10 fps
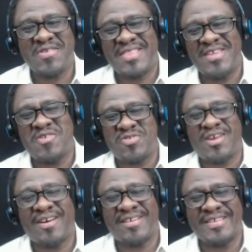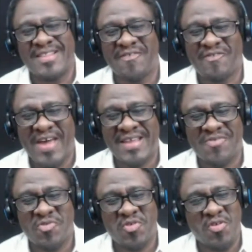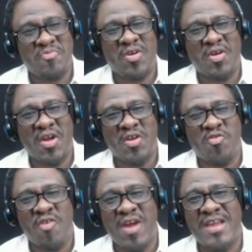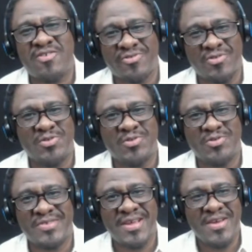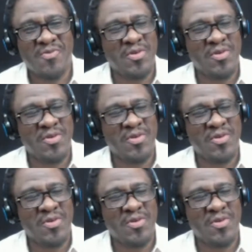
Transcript: Then you toss in the fact that we're going to be on a great cruise